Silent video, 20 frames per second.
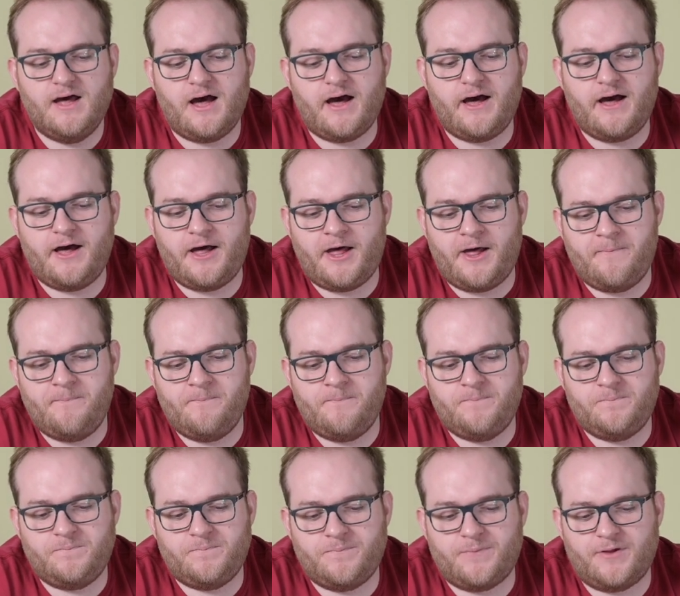
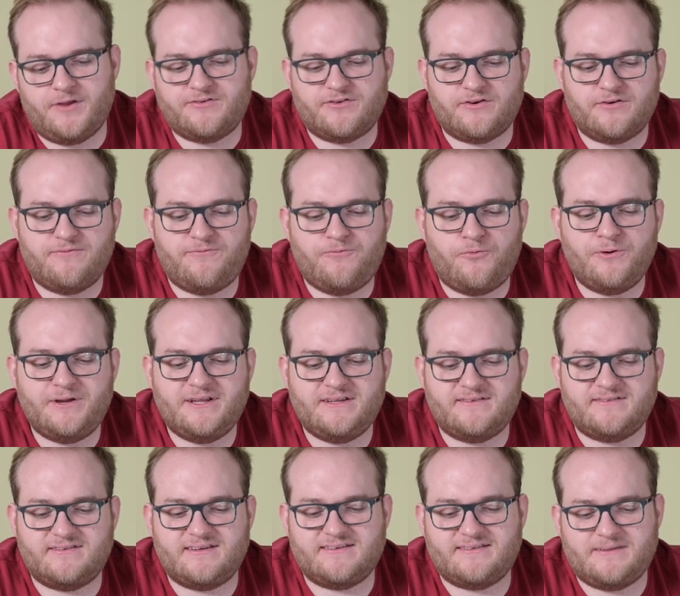But sort of
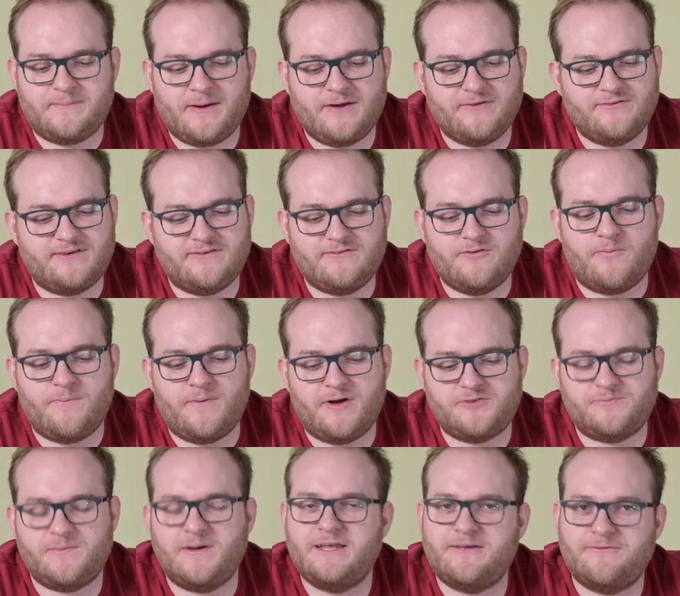£40 to £60 is not
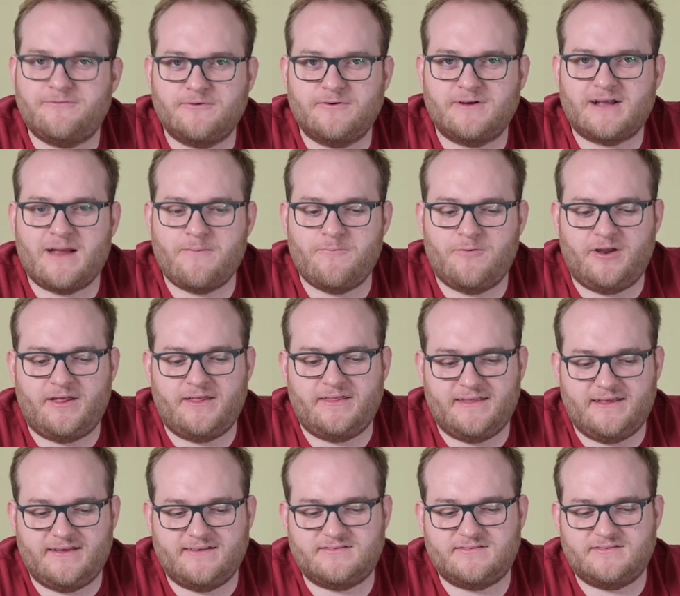much money for a camera like
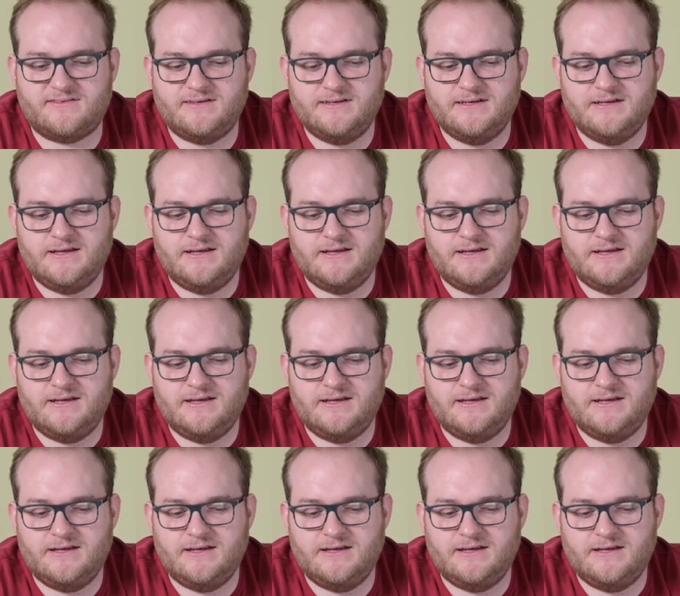this.